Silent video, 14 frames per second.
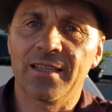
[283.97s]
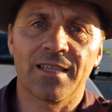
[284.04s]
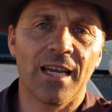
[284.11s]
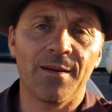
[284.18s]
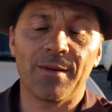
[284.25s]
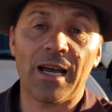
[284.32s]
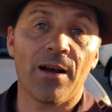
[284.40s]

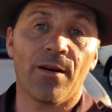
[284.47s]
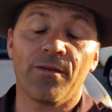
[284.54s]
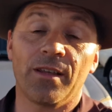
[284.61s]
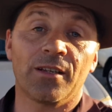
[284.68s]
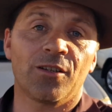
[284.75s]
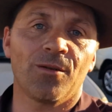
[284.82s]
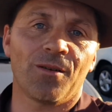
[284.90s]
same car,
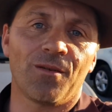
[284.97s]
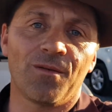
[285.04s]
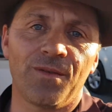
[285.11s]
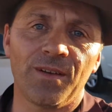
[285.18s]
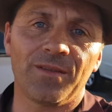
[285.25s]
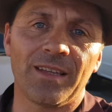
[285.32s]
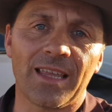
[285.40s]
everything, two hundred
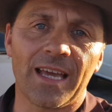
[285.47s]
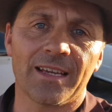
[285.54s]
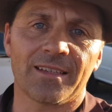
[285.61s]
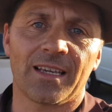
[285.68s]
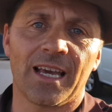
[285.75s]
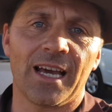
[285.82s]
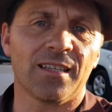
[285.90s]
fifty
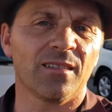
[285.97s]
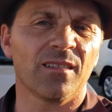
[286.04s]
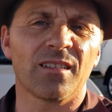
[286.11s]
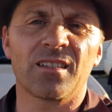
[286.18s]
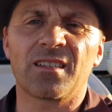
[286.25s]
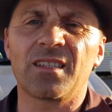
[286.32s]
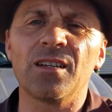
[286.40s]
thousand Ks on
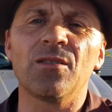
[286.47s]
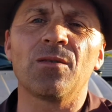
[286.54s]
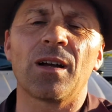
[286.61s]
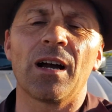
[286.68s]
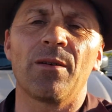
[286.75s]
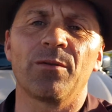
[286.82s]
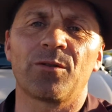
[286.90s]
it, still
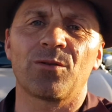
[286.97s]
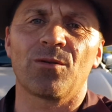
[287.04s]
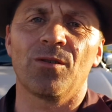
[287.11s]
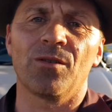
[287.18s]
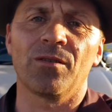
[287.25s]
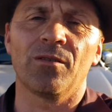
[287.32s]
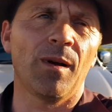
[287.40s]
going
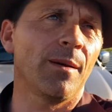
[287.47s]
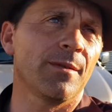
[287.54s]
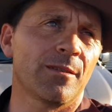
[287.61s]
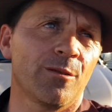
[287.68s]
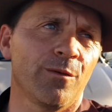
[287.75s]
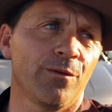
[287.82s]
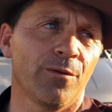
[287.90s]
strong, or maybe
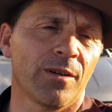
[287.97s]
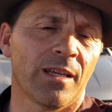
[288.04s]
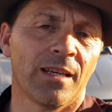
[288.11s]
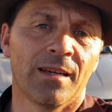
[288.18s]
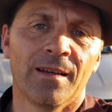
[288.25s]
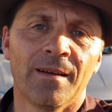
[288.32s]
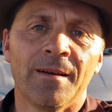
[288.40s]
it's two forty.
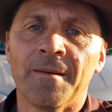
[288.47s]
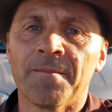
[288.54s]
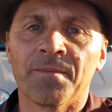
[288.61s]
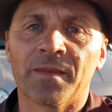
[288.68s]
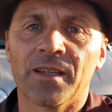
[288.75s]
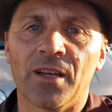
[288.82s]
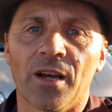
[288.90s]

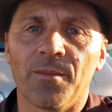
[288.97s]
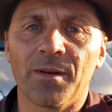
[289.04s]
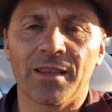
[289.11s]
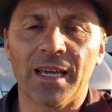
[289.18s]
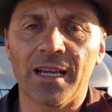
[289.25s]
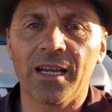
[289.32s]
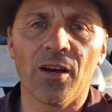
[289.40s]
You know,
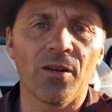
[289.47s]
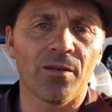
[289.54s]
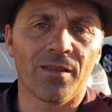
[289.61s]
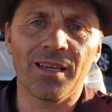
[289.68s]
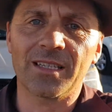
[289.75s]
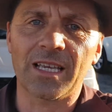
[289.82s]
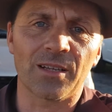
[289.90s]
but they go,
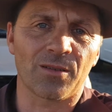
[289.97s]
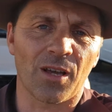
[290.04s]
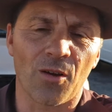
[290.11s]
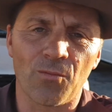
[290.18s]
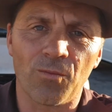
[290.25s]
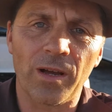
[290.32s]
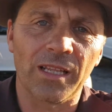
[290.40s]
these cars will
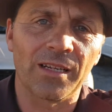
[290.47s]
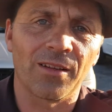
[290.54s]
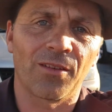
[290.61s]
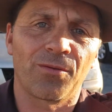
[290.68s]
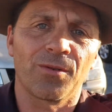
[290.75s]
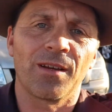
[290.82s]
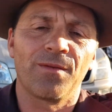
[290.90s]
go well into
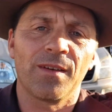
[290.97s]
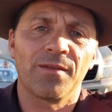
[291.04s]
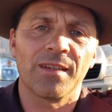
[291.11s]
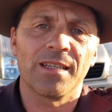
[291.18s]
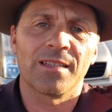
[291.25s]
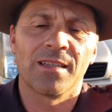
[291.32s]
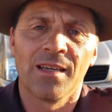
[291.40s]
the three
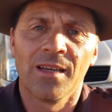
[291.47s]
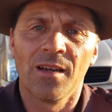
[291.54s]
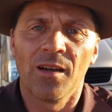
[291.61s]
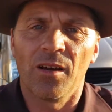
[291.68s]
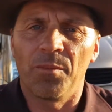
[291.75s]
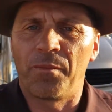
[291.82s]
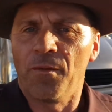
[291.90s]
fifties,
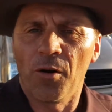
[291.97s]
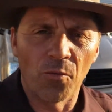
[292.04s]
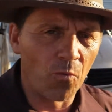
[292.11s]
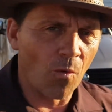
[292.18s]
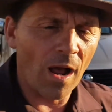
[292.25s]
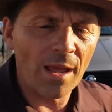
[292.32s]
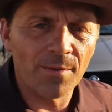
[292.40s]
uh, uh,
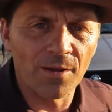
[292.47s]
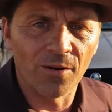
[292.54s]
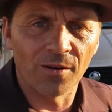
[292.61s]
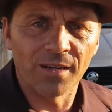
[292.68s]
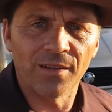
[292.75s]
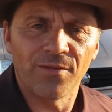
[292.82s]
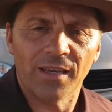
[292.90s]
way
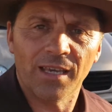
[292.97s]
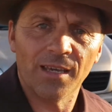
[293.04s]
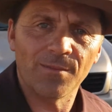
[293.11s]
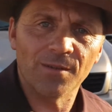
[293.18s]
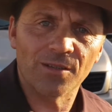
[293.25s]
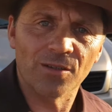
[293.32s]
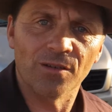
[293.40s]
beyond if you
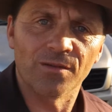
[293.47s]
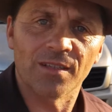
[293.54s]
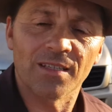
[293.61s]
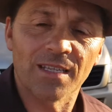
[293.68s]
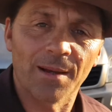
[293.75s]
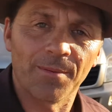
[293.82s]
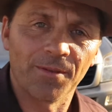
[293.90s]
keep your
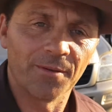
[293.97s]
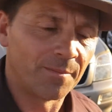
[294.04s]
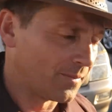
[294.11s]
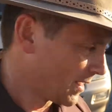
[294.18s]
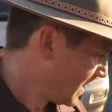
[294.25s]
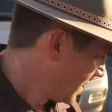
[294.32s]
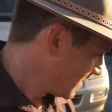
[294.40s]
services up on them.
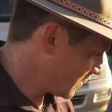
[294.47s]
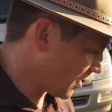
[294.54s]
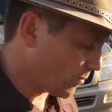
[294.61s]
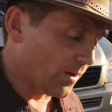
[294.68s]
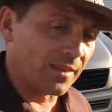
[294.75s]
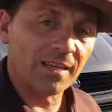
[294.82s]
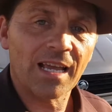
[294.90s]

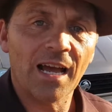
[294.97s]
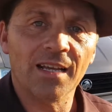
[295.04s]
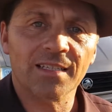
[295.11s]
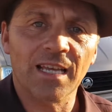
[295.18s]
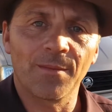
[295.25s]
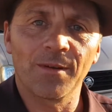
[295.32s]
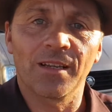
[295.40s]
So when the
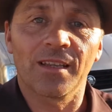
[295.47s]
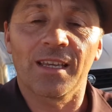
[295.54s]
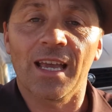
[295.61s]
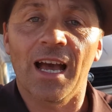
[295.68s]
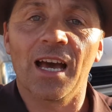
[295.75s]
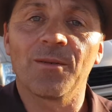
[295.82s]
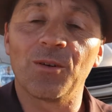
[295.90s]
cars come into the
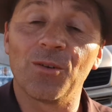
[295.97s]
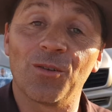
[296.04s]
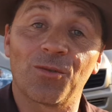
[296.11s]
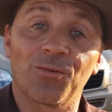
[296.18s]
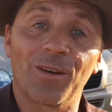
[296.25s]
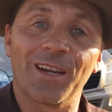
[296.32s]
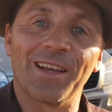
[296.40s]
yard, we do
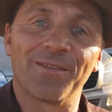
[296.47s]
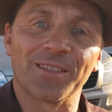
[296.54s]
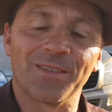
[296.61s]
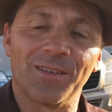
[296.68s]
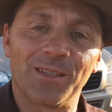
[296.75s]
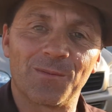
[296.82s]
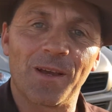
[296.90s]
three levels
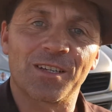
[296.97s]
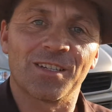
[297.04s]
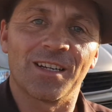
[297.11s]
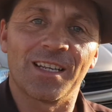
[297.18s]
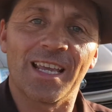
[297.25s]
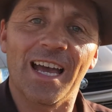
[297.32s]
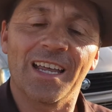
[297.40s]
of
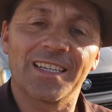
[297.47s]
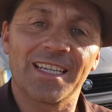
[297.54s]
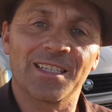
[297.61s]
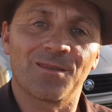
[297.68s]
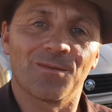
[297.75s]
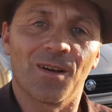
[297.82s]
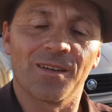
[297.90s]
inspection, a yard
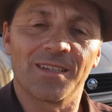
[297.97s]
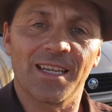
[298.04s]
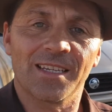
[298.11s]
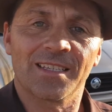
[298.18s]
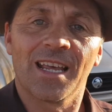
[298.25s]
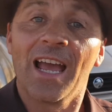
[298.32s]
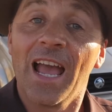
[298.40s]
test, a road
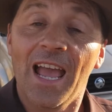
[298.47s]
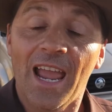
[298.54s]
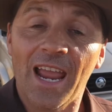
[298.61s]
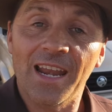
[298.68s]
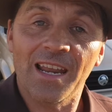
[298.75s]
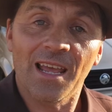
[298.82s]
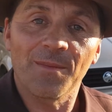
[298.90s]
test,
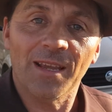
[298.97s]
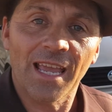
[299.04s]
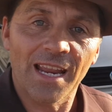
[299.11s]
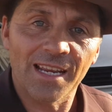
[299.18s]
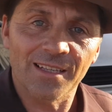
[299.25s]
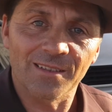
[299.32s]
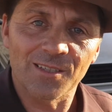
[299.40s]
and a
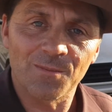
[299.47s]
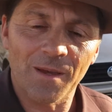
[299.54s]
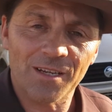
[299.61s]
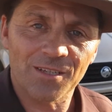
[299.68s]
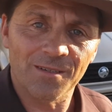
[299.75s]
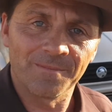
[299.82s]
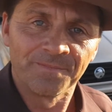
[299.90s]
mechanical
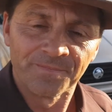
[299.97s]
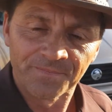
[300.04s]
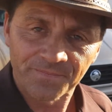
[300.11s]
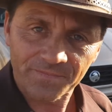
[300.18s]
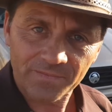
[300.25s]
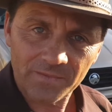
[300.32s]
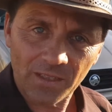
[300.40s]
inspection.
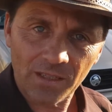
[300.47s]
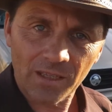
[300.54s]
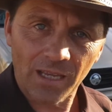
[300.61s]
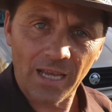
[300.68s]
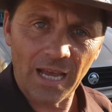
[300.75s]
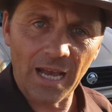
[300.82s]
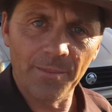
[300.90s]

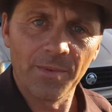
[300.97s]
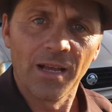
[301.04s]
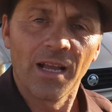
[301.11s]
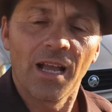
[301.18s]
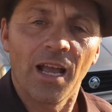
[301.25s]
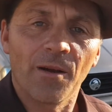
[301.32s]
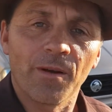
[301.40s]
Um,
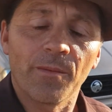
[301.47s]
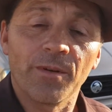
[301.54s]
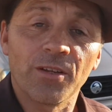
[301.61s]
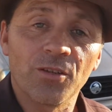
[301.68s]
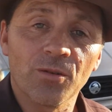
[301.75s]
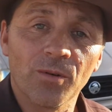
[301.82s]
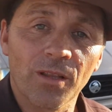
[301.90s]
and when we
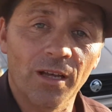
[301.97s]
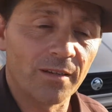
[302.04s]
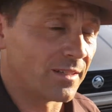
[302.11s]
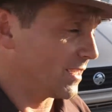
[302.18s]
do all those